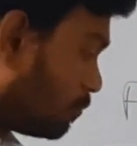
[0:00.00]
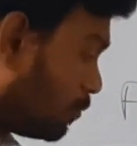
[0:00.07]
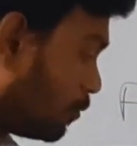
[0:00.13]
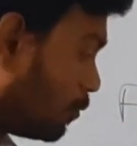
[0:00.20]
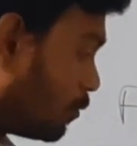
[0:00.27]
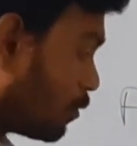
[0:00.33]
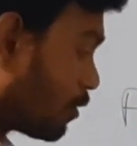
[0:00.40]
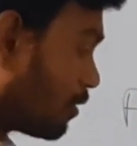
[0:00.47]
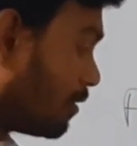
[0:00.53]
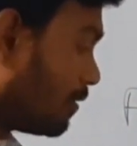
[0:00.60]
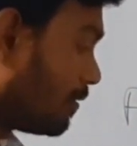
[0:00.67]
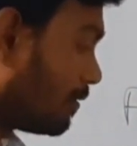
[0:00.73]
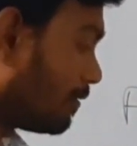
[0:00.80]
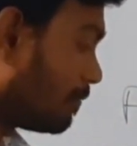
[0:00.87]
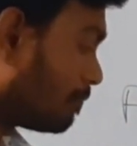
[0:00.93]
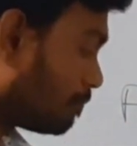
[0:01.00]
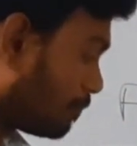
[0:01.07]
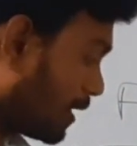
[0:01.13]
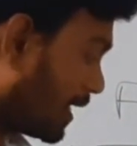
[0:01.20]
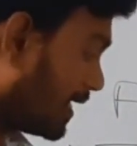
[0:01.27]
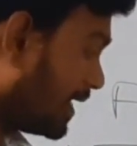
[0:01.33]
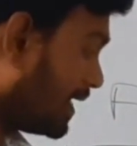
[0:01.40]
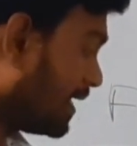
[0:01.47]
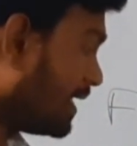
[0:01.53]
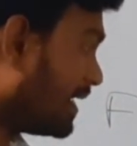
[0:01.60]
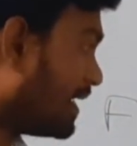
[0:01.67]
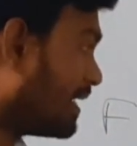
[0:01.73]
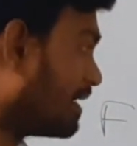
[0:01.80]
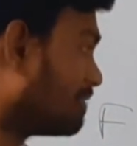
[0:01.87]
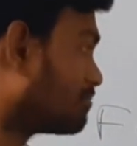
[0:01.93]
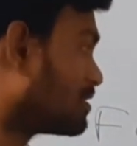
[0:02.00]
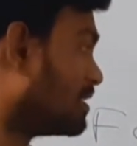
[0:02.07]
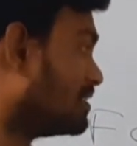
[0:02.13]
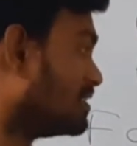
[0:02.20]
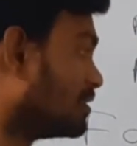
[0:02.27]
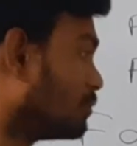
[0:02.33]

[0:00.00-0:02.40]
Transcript: 4 pi and epsilon